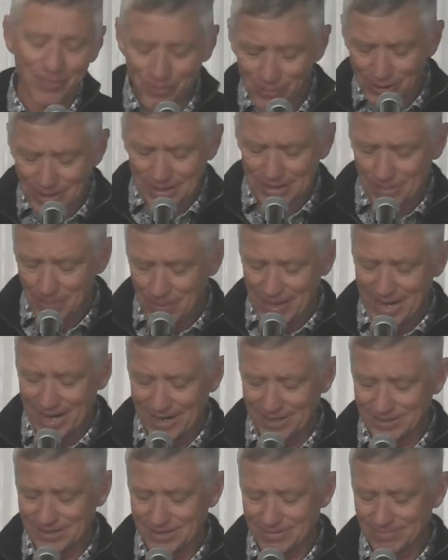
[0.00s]
think
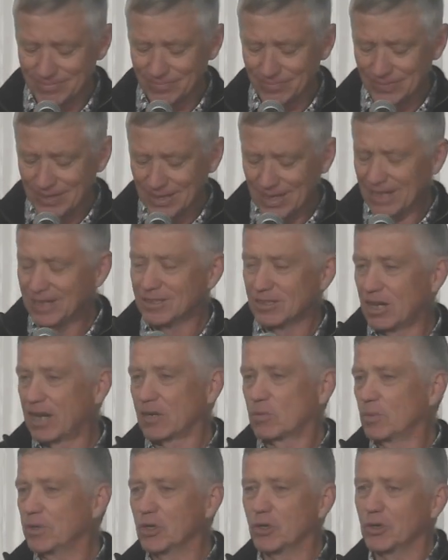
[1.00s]
about. Uh,
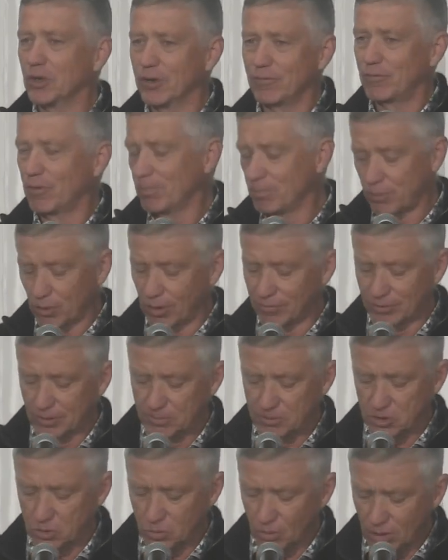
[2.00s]
like we heard from
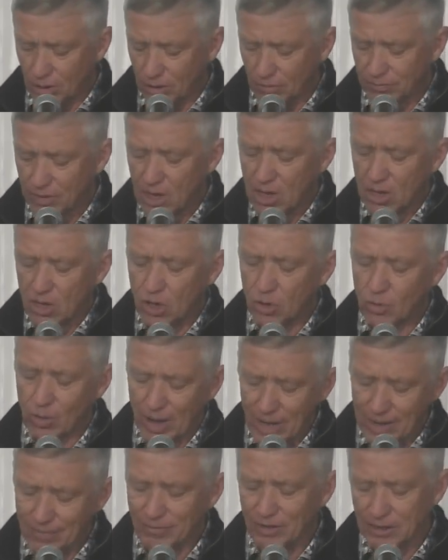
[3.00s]
Proverbs 12
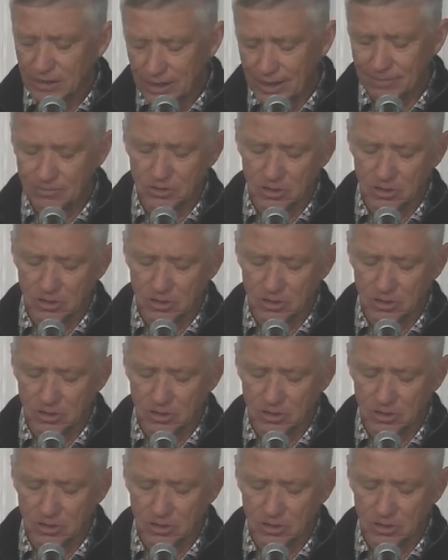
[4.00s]
whoever loves